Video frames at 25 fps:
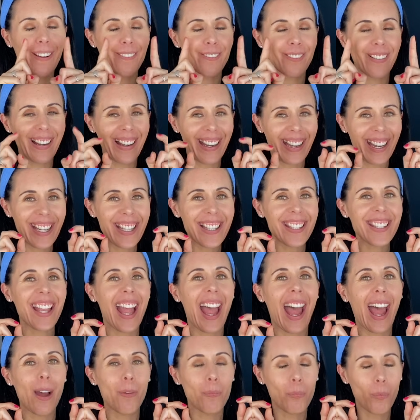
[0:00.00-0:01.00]
Release
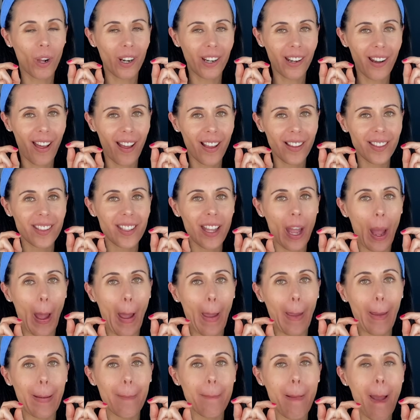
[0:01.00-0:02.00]
and one last
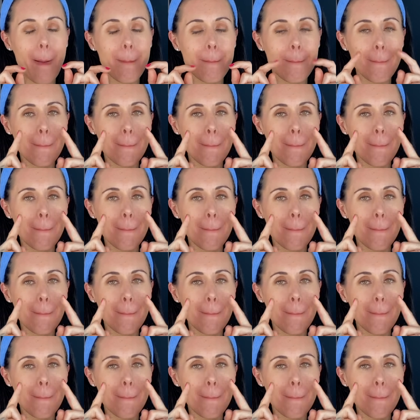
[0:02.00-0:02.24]
time.